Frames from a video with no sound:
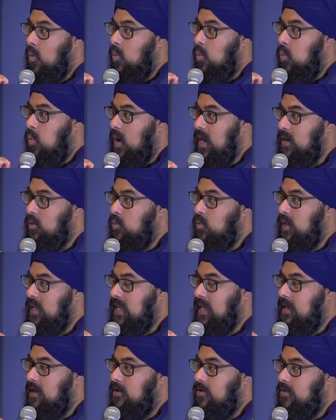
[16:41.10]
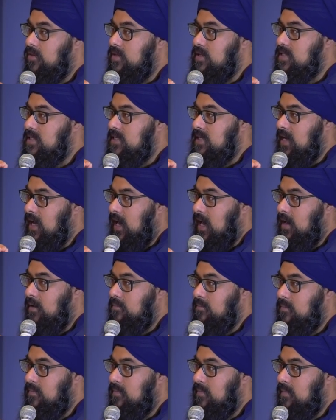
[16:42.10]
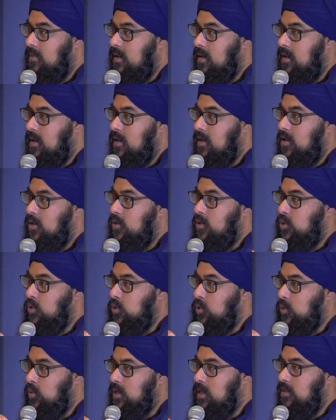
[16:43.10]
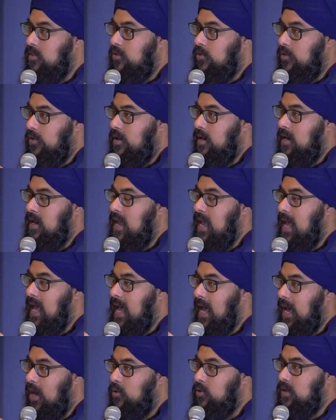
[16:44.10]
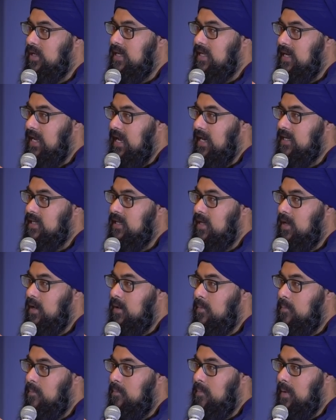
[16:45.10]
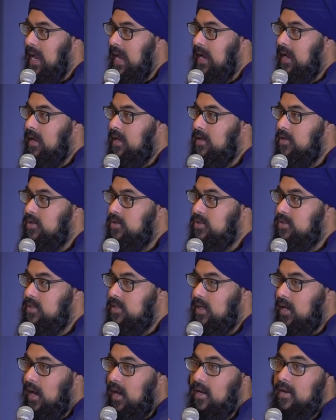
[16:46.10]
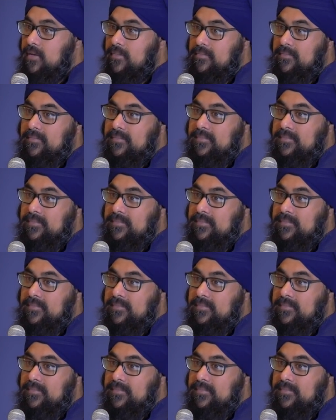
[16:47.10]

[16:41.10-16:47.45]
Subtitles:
When we hear this Nam, you can learn how to connect back to God.